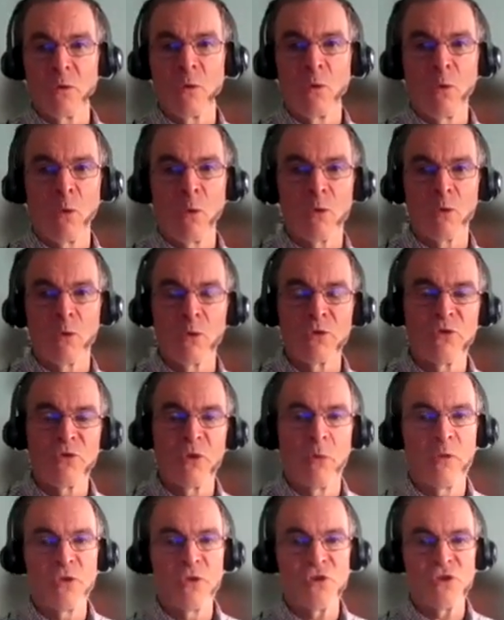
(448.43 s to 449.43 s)
or
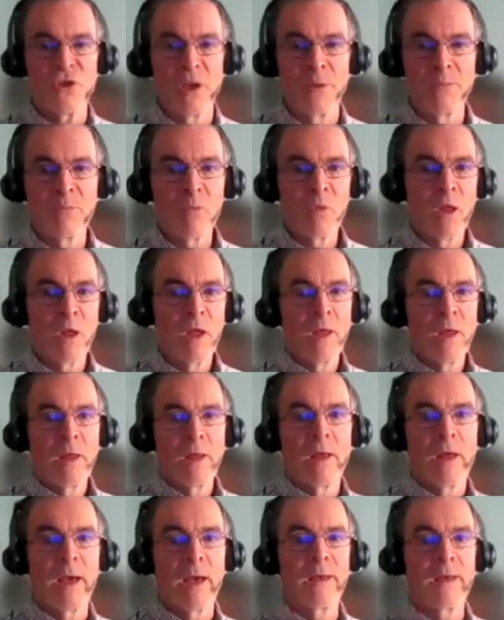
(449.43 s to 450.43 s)
autophagy.
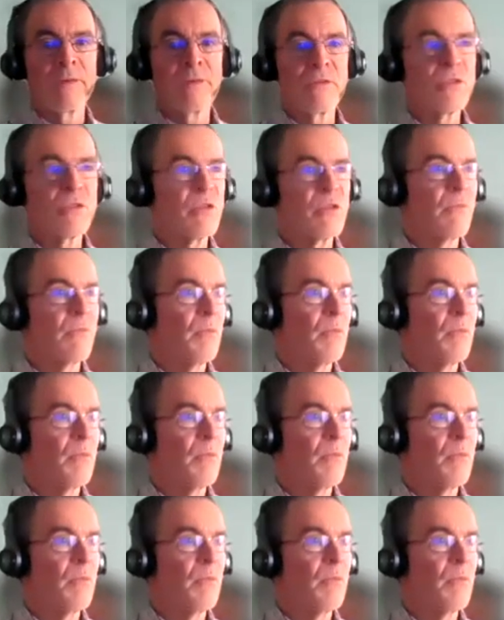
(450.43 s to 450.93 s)
And